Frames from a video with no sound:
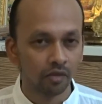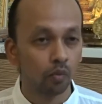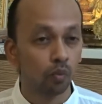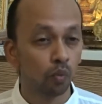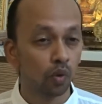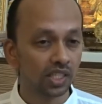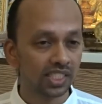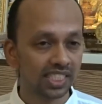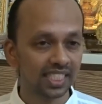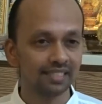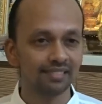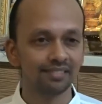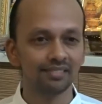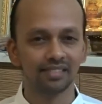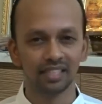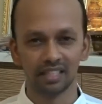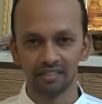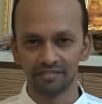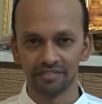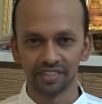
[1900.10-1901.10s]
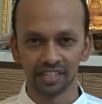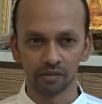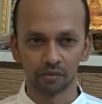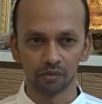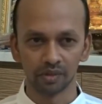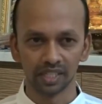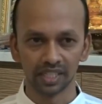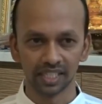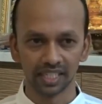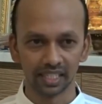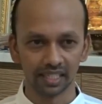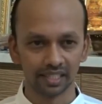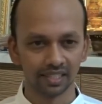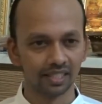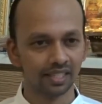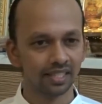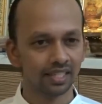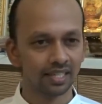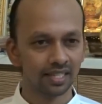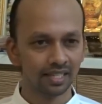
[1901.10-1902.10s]
What is self-enquiry?
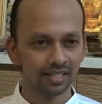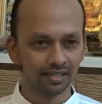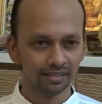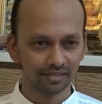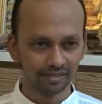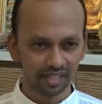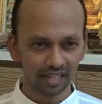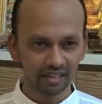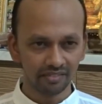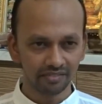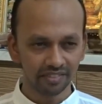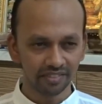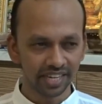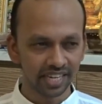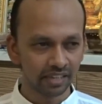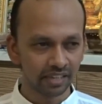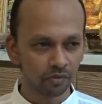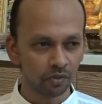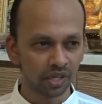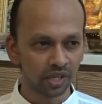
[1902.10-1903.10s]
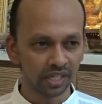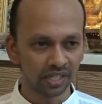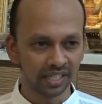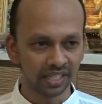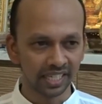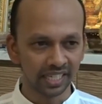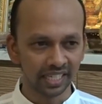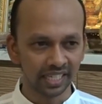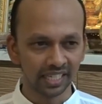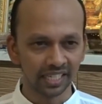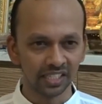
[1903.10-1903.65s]
Self-enquiry